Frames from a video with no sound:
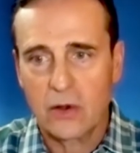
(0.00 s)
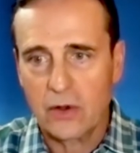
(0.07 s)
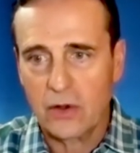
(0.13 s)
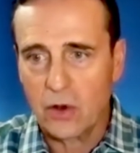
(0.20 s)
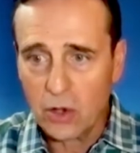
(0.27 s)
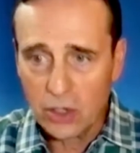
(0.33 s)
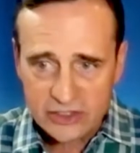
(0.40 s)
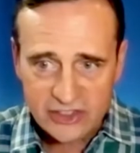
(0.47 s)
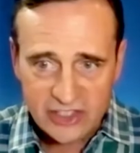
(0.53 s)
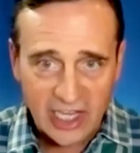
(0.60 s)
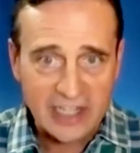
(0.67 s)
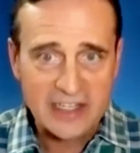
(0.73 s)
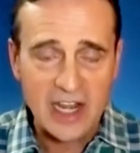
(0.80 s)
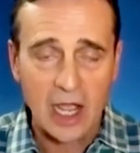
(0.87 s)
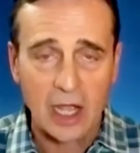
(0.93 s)
All said
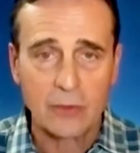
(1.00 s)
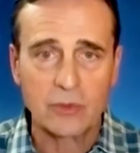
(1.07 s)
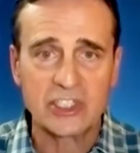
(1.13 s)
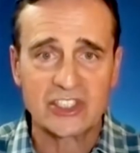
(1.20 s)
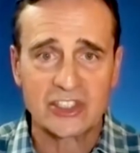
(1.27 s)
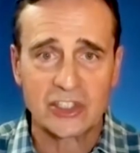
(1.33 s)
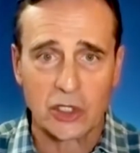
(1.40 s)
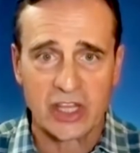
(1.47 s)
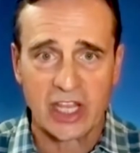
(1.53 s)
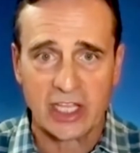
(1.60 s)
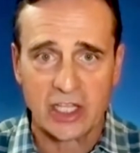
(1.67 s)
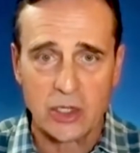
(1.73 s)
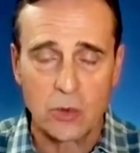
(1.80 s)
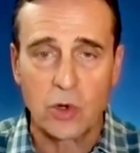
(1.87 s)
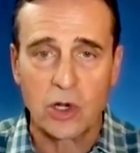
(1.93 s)
and done, we still think
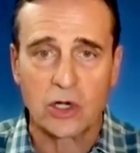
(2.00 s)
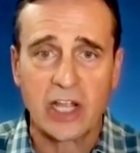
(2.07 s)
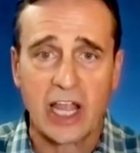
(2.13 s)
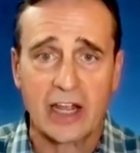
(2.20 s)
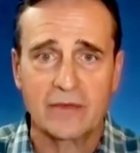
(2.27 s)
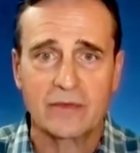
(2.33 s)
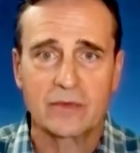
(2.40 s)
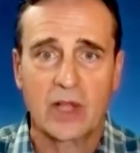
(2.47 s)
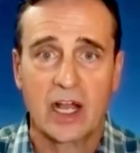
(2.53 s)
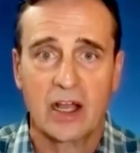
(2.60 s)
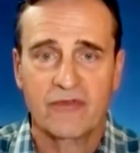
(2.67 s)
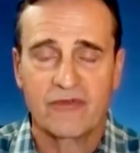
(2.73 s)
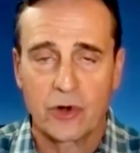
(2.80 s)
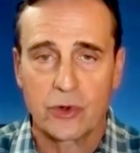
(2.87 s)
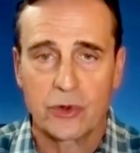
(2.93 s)
you will get
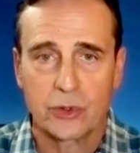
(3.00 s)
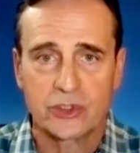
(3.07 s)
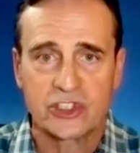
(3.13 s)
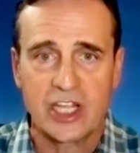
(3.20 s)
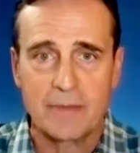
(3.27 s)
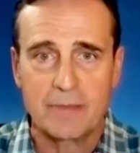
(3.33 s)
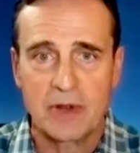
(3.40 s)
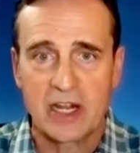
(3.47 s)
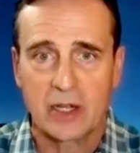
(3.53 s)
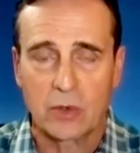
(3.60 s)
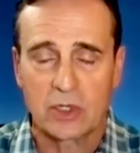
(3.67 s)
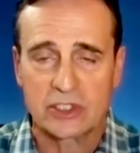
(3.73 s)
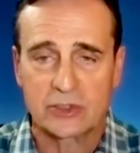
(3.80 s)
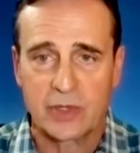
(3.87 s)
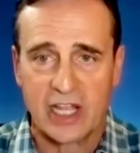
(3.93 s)
further steepening
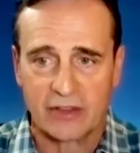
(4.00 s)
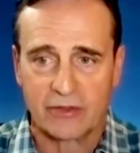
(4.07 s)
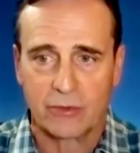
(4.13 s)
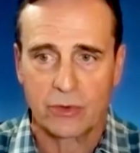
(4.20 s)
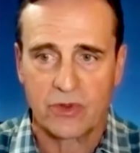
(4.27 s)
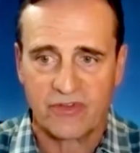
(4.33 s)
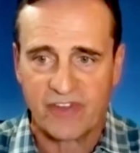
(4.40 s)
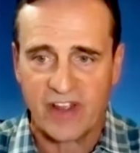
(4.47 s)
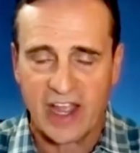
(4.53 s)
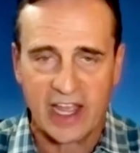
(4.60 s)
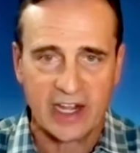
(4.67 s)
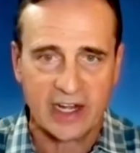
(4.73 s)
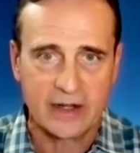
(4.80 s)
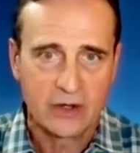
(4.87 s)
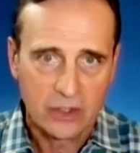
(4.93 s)
once we get through the Fed,
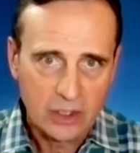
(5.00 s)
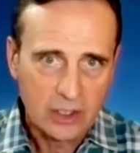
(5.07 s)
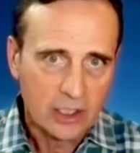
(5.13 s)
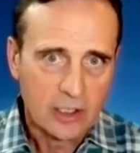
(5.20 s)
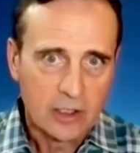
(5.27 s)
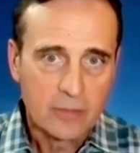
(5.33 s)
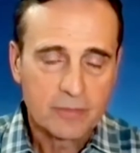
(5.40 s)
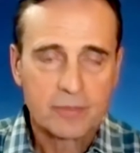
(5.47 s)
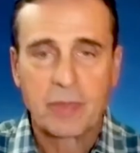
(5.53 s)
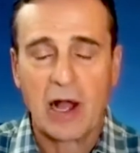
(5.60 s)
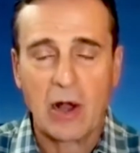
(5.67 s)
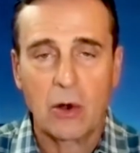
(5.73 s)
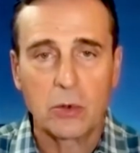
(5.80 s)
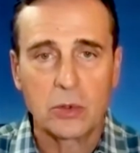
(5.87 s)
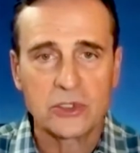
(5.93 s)
and
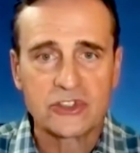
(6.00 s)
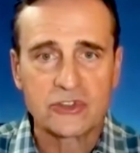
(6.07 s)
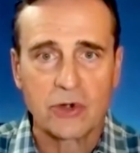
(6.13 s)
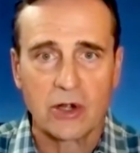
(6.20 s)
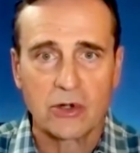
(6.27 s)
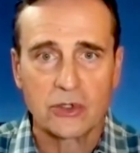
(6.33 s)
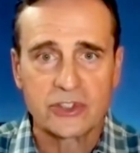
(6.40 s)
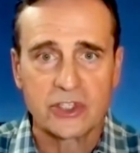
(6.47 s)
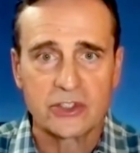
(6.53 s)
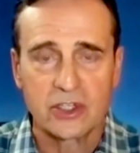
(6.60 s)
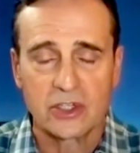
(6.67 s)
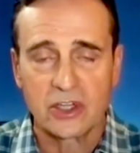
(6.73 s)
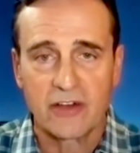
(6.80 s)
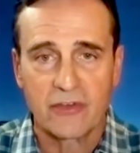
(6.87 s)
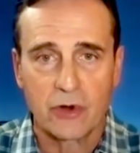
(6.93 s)
Powell will struggle to
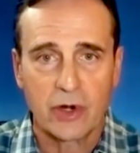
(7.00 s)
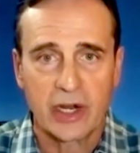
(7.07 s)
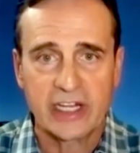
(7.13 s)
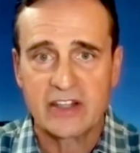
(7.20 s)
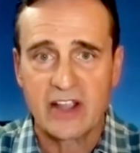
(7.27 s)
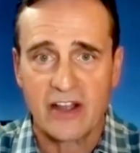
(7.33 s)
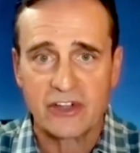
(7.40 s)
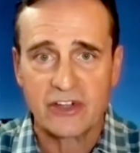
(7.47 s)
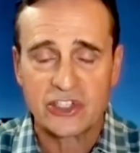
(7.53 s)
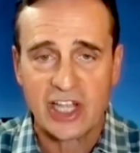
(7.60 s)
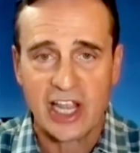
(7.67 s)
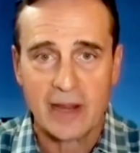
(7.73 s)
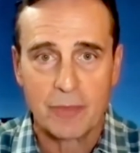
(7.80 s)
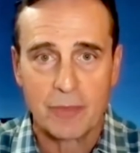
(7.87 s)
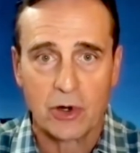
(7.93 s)
deliver a dovish
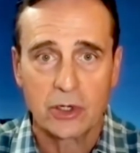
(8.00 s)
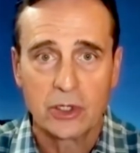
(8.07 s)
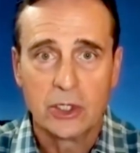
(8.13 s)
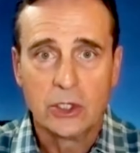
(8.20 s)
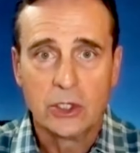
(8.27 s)
taper.